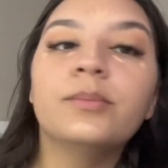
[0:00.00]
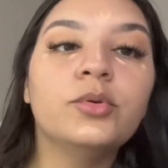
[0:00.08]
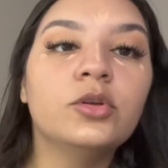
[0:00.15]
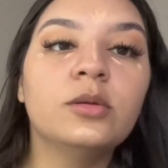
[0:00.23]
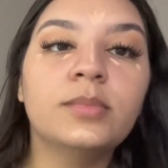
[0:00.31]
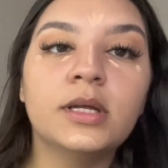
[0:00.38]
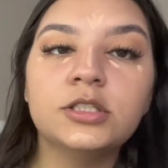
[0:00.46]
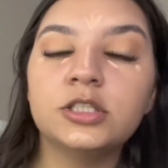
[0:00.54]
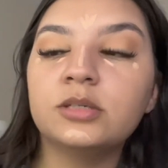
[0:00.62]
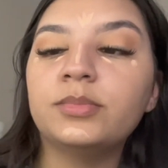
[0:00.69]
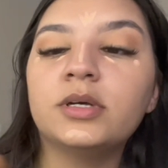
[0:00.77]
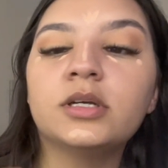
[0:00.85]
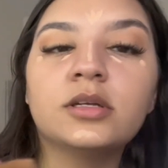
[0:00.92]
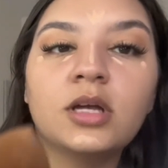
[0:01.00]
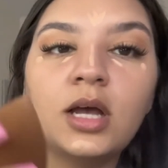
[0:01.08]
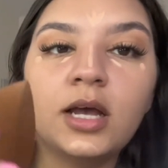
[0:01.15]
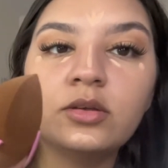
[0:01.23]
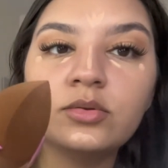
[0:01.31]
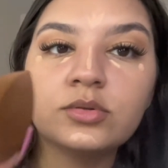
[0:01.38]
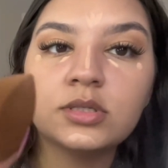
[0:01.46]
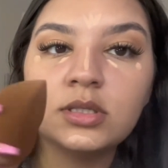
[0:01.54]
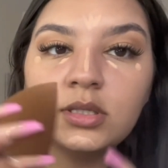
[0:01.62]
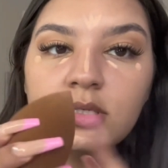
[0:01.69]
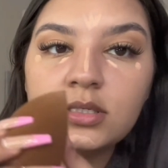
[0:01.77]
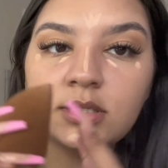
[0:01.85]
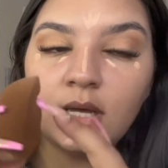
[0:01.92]
beauty blender, but I use
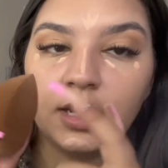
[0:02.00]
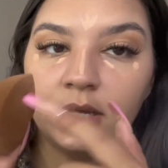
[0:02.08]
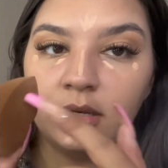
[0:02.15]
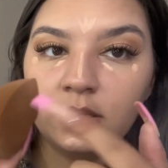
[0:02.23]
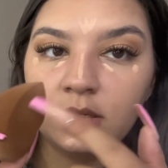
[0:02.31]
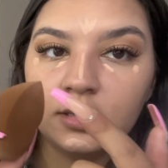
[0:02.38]
this side,